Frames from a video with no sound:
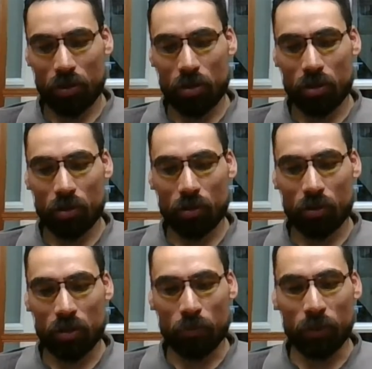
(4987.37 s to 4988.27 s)

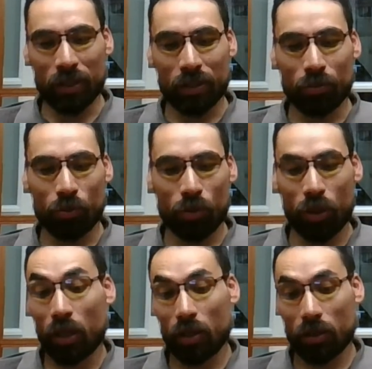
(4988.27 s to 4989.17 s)
the ability to
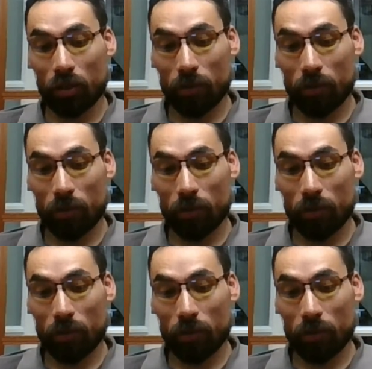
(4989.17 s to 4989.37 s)
think.